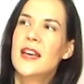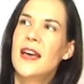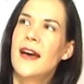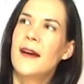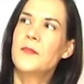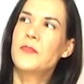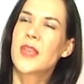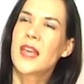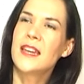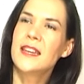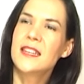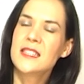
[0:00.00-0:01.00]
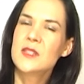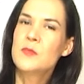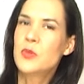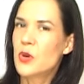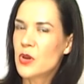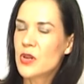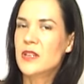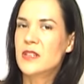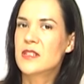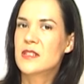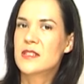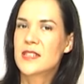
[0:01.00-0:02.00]
And it is
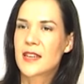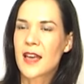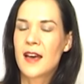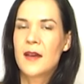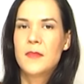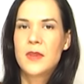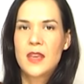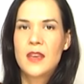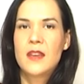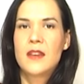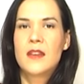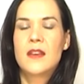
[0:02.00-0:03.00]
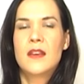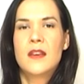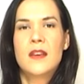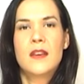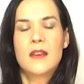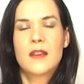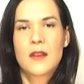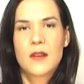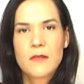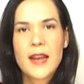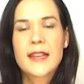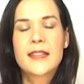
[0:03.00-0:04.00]
important to come in
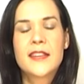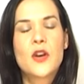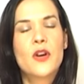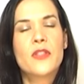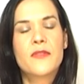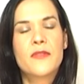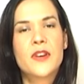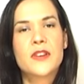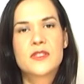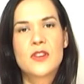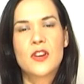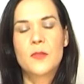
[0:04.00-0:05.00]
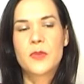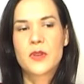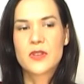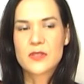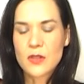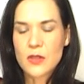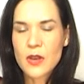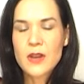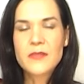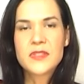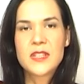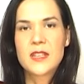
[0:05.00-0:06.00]
correctly on the first note, because a lot
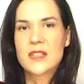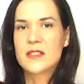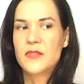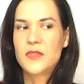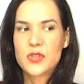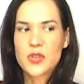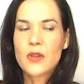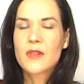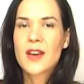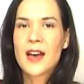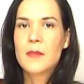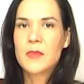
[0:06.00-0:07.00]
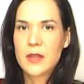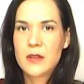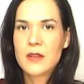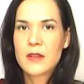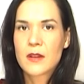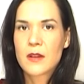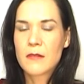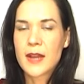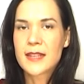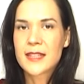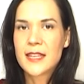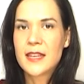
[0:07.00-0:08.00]
of singers, if you don't come in
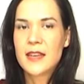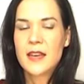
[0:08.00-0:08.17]
correctly,